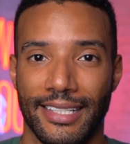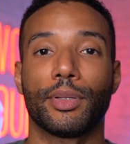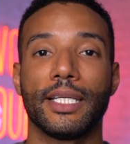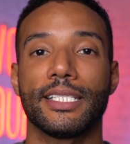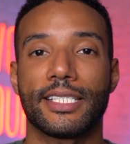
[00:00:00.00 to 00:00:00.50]

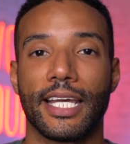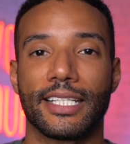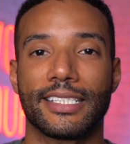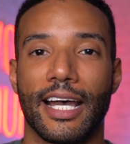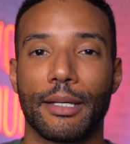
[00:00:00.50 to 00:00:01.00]
Please take
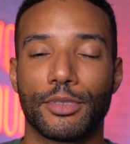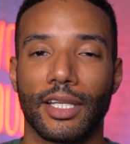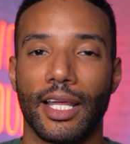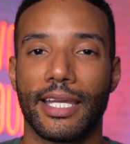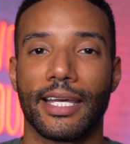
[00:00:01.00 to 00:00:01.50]
the time to
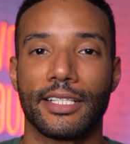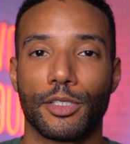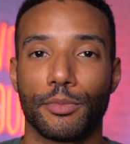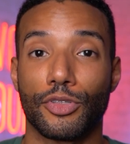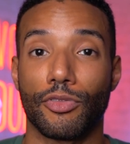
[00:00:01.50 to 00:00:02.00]
like and
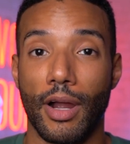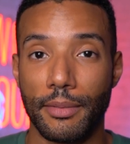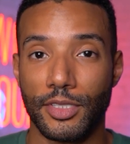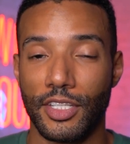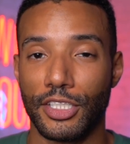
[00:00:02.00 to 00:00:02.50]

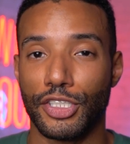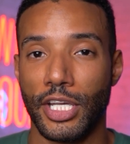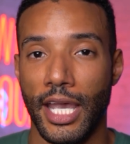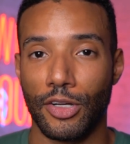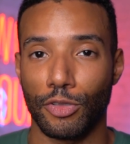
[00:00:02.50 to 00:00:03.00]
subscribe to this
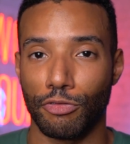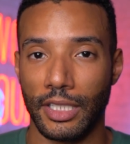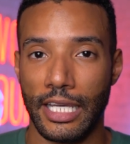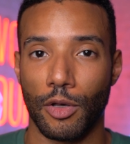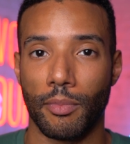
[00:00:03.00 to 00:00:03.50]
channel.
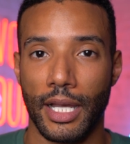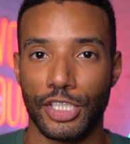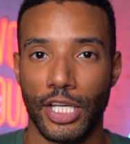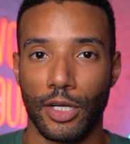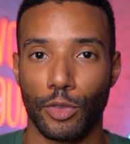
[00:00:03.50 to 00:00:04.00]
Really help my
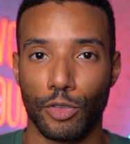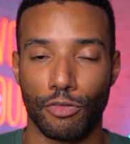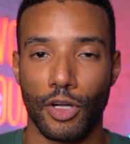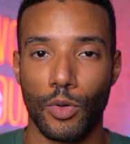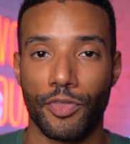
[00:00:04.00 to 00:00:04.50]
channel
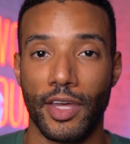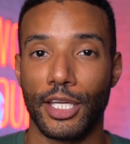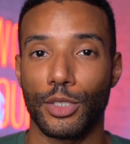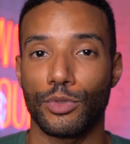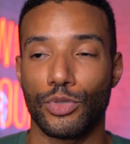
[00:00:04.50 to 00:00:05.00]
grow.
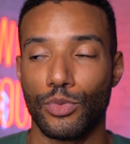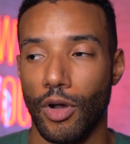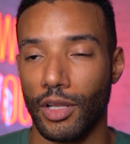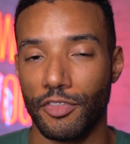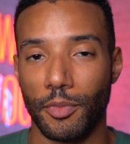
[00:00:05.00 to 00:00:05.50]
Thank you to
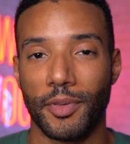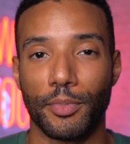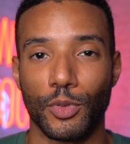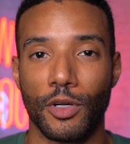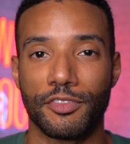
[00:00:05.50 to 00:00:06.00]
all of the
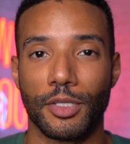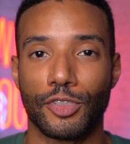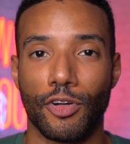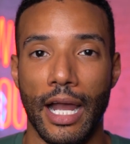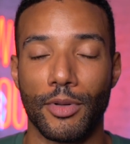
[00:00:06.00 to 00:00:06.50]
people who have
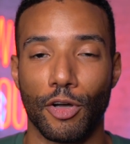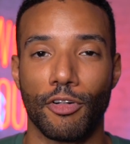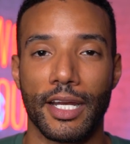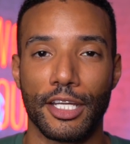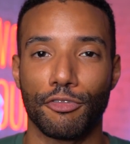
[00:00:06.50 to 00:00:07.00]
subscribed
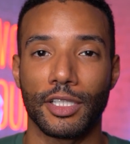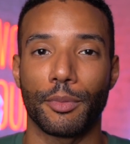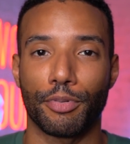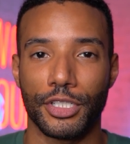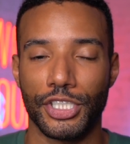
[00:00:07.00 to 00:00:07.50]
already. Really
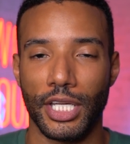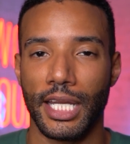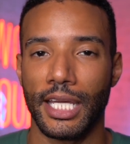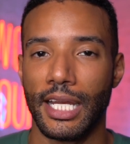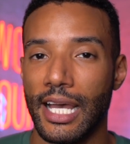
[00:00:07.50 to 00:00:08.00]

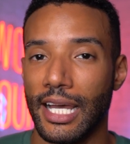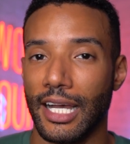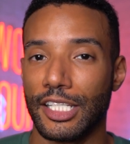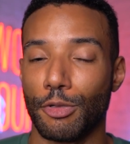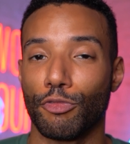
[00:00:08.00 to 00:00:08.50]
appreciate it.
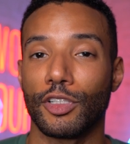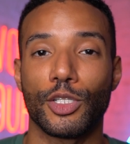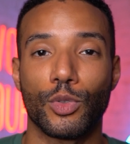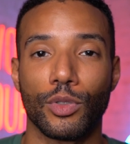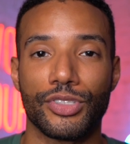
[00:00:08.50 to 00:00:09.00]
Got some really
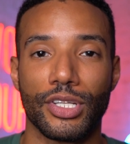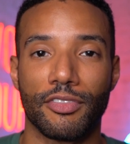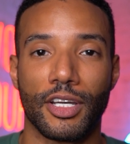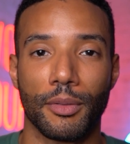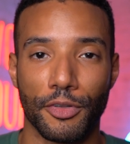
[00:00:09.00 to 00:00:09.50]
cool
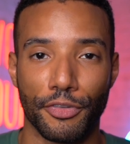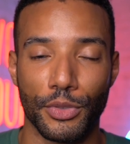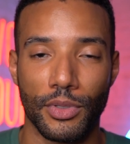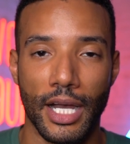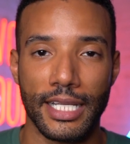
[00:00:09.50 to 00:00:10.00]
stuff coming for
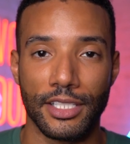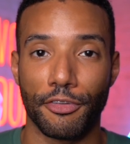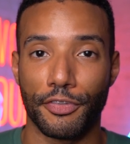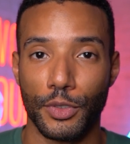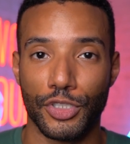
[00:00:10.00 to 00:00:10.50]
you guys in the
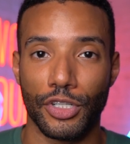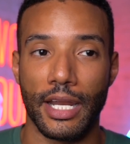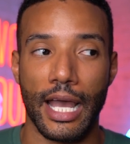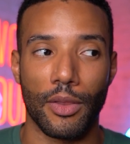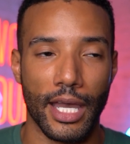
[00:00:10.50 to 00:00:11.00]
future.
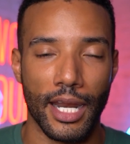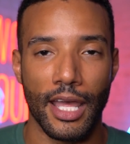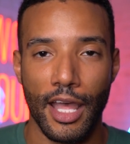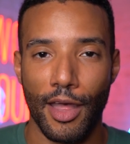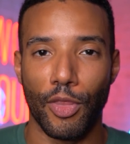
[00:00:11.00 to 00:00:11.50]
Now
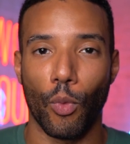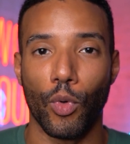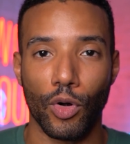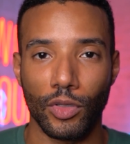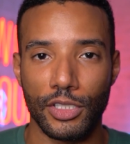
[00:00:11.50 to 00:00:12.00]
that the
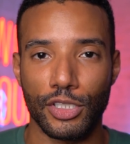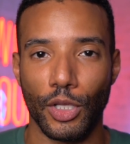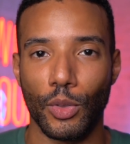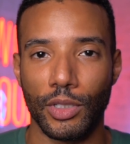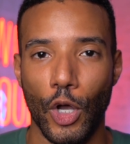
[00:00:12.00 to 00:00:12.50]
world is
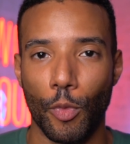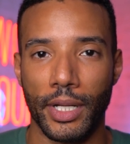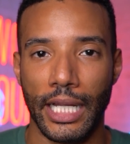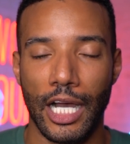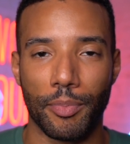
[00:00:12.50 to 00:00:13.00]
slowly
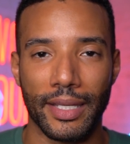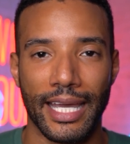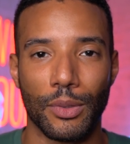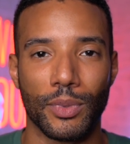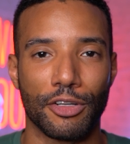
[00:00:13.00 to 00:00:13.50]
opening up
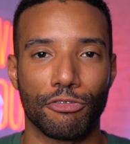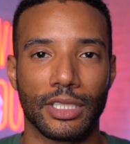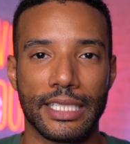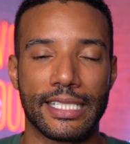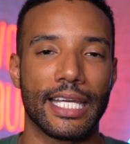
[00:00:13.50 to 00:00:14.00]
again, we can
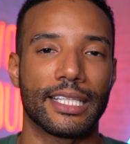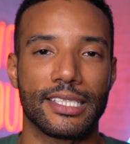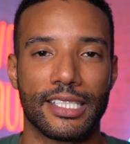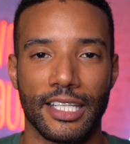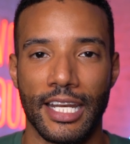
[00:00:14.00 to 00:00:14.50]
really take
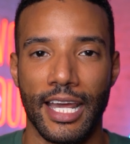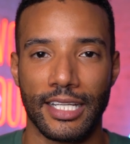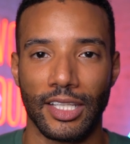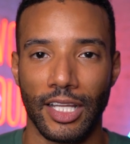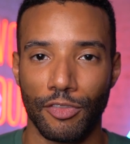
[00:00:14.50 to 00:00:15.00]
this to the
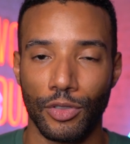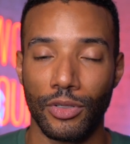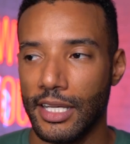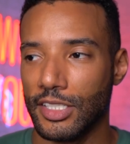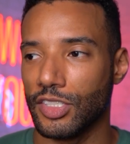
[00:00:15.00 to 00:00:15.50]
next level.
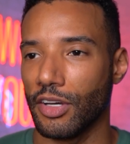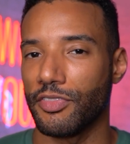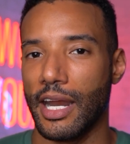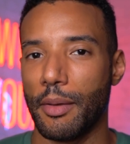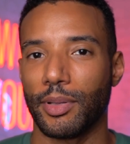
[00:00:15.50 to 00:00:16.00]
Stuff
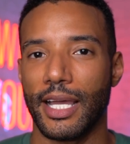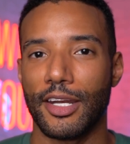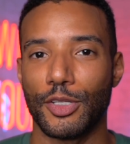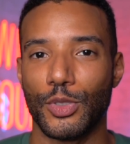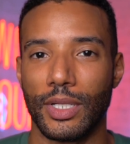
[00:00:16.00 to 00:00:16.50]
that I
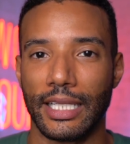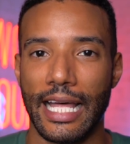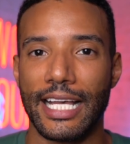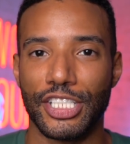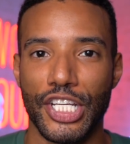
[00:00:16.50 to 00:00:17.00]
planned on doing
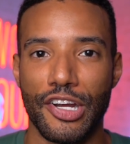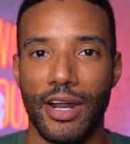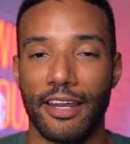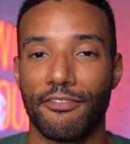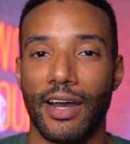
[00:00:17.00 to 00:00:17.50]
last year,
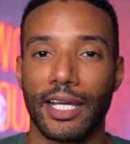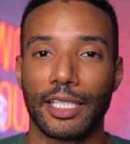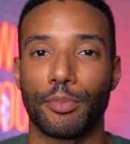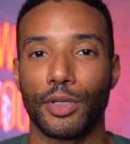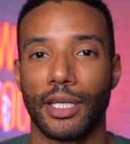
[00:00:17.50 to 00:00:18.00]
I can
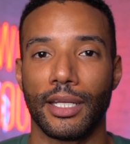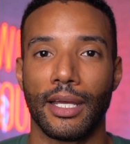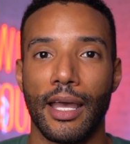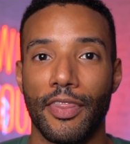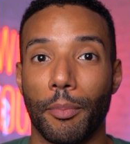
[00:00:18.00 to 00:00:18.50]
finally put
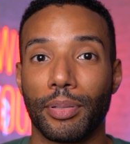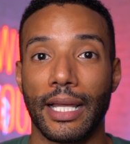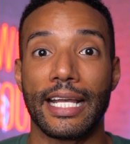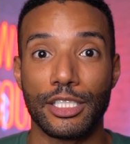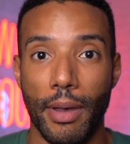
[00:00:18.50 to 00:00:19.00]
the
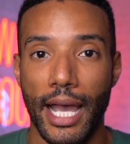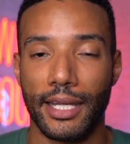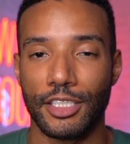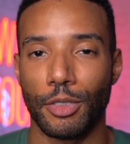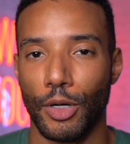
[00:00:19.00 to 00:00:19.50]
plans
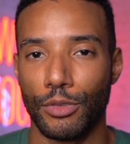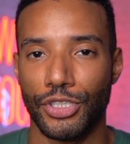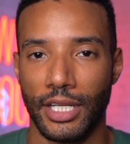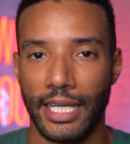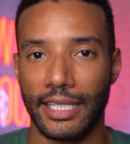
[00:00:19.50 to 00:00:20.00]
back into
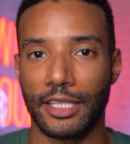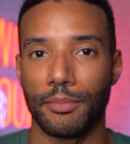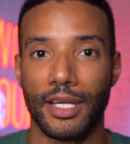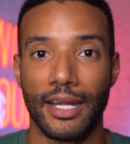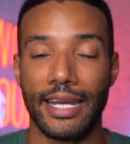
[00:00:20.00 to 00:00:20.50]
motion and get
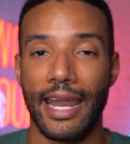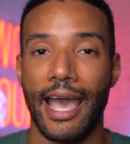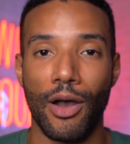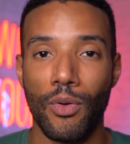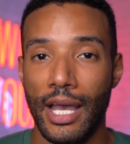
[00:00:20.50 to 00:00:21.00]
them done
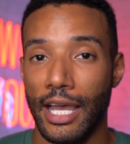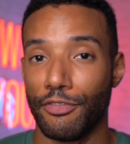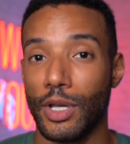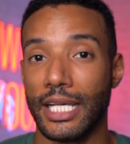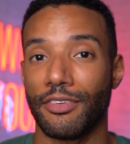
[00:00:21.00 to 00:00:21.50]
now.
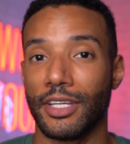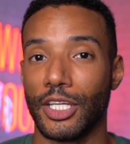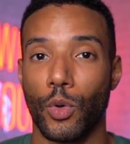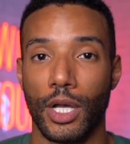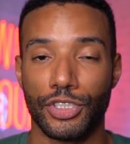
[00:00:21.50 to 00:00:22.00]
If you guys have any
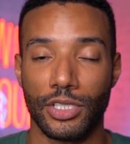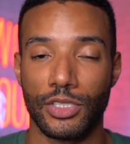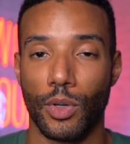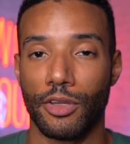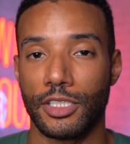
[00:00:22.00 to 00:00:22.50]

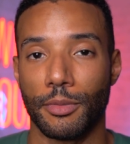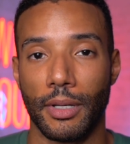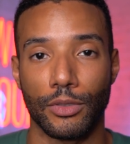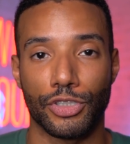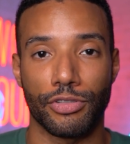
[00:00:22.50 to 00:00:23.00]
questions, whether it's
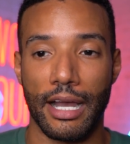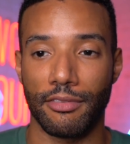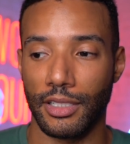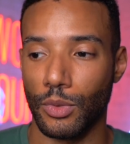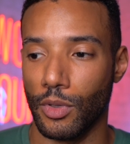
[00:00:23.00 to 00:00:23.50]
about
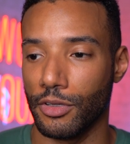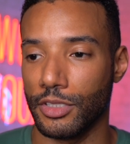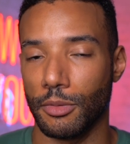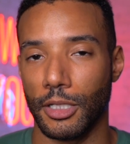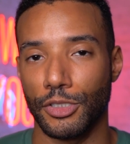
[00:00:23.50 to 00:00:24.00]
traveling, whether
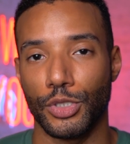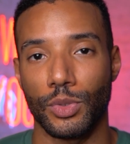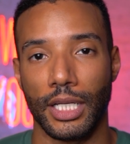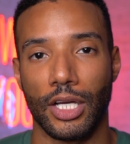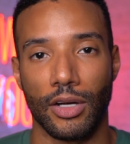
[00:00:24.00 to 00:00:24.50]
it's about
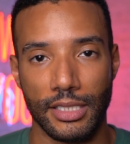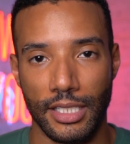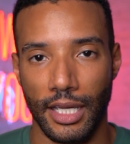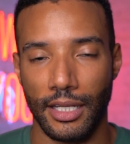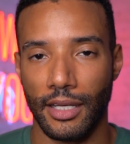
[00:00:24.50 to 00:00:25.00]
shooting
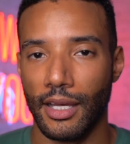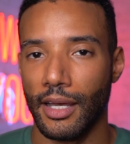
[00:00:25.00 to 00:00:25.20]
content,